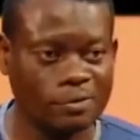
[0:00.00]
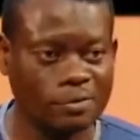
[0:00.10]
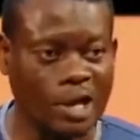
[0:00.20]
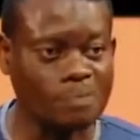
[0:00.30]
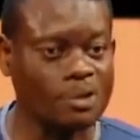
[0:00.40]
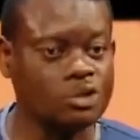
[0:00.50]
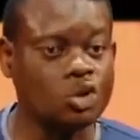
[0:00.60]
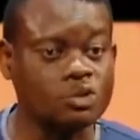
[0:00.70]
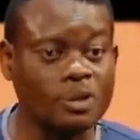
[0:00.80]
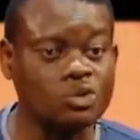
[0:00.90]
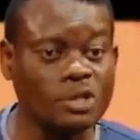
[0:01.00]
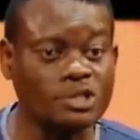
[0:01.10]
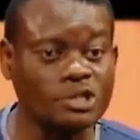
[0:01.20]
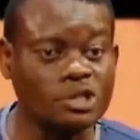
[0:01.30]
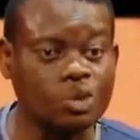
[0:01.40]
That means your spiritual
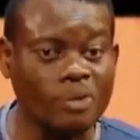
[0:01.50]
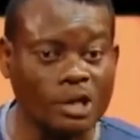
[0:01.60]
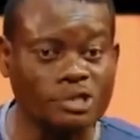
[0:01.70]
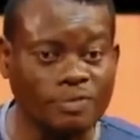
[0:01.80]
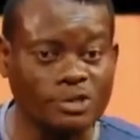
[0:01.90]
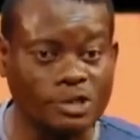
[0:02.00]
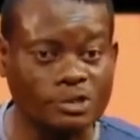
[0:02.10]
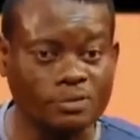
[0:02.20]
senses will be activated.